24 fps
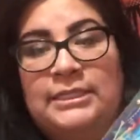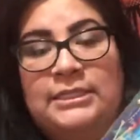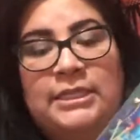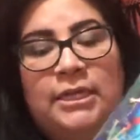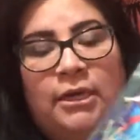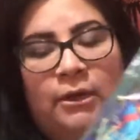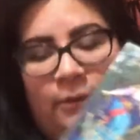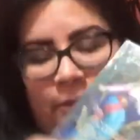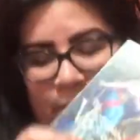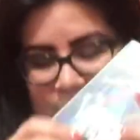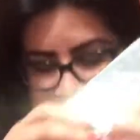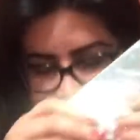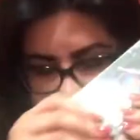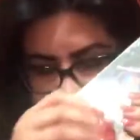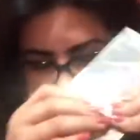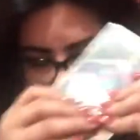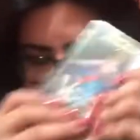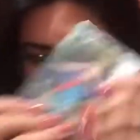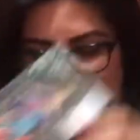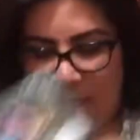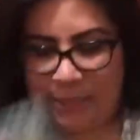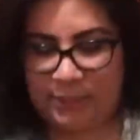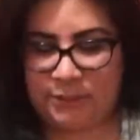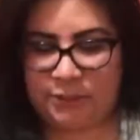Tarot.
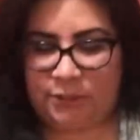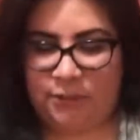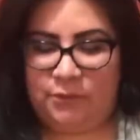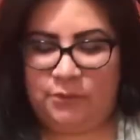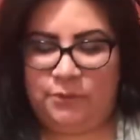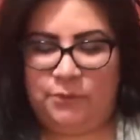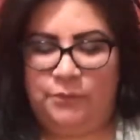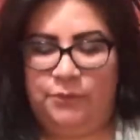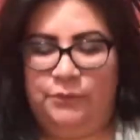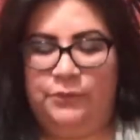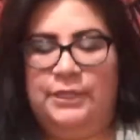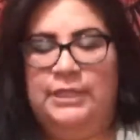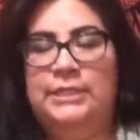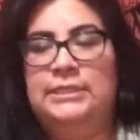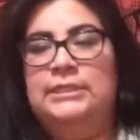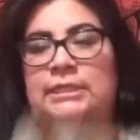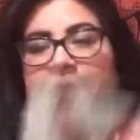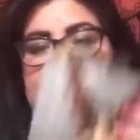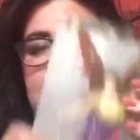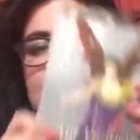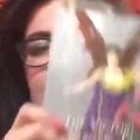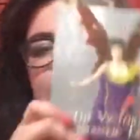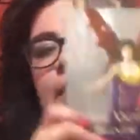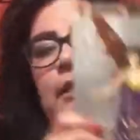So this
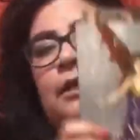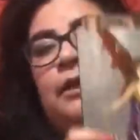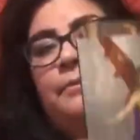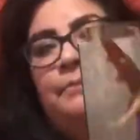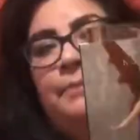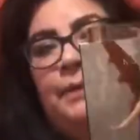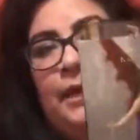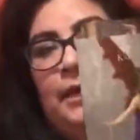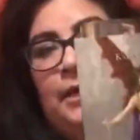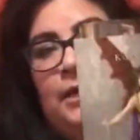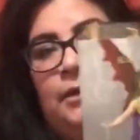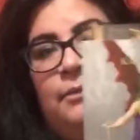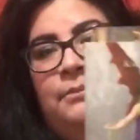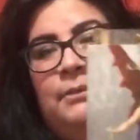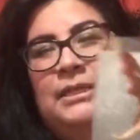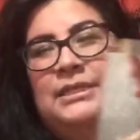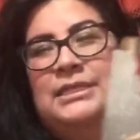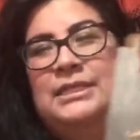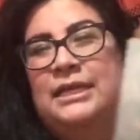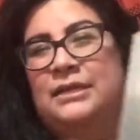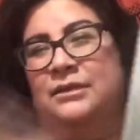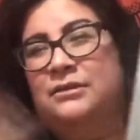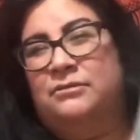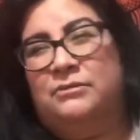is the compendium that
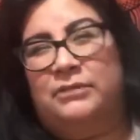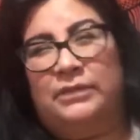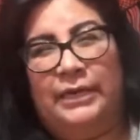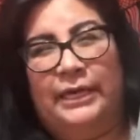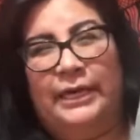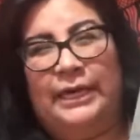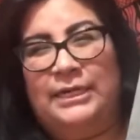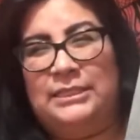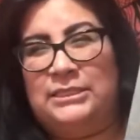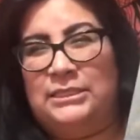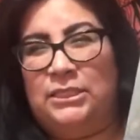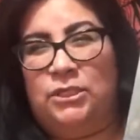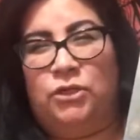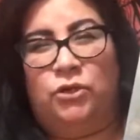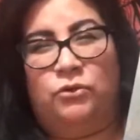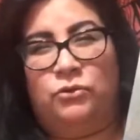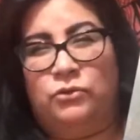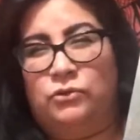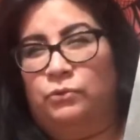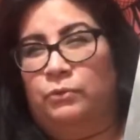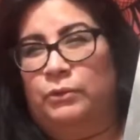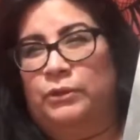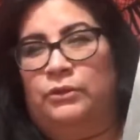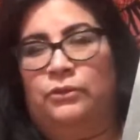technically, I guess it
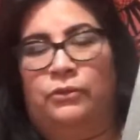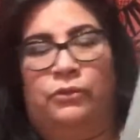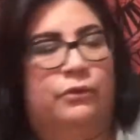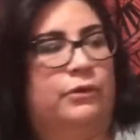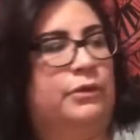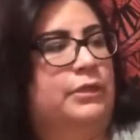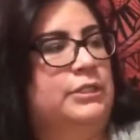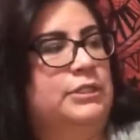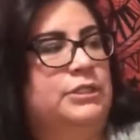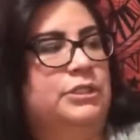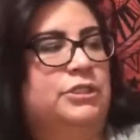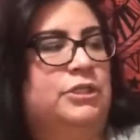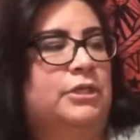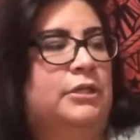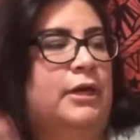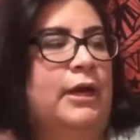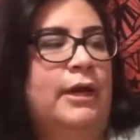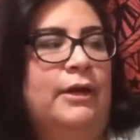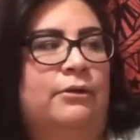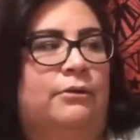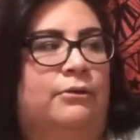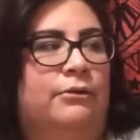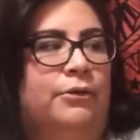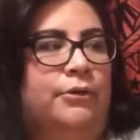goes with the third edition.
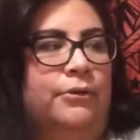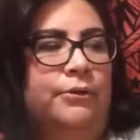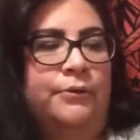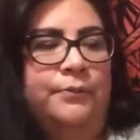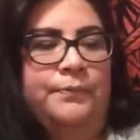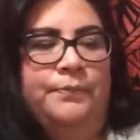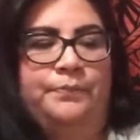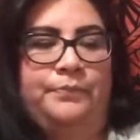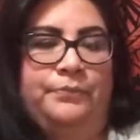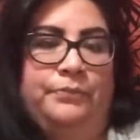I don't know